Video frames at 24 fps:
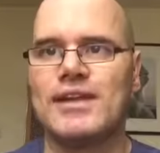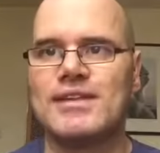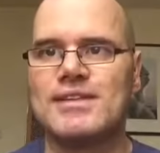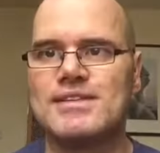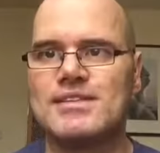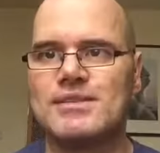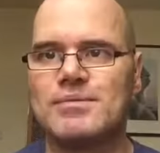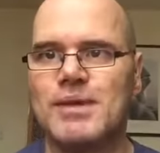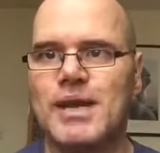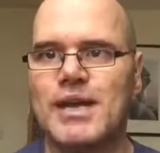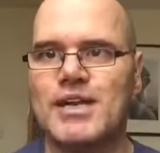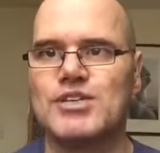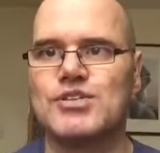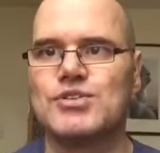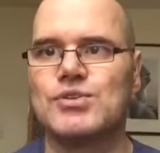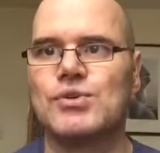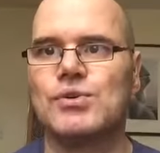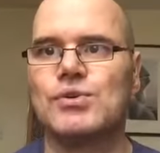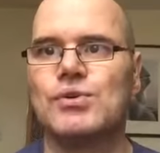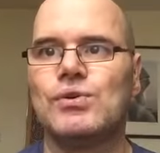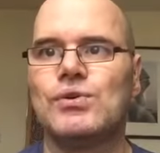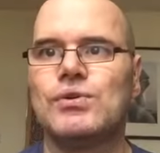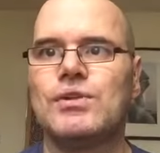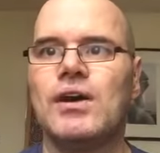and to make
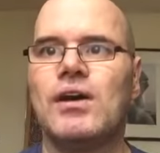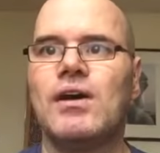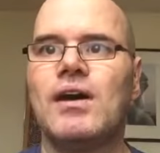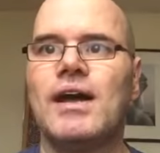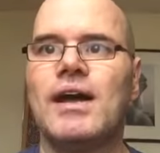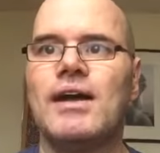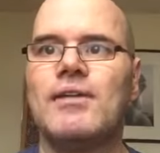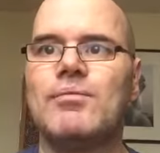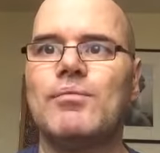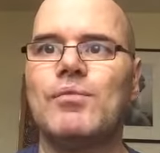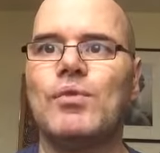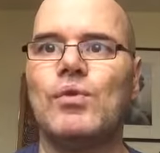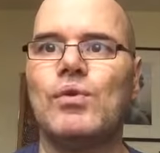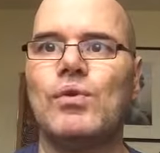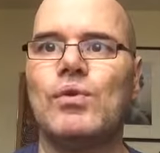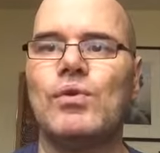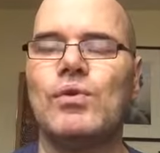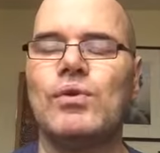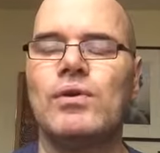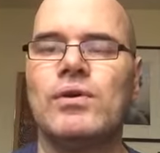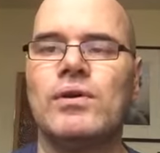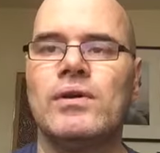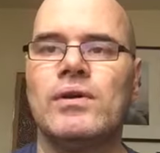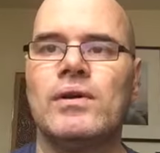sure that I have more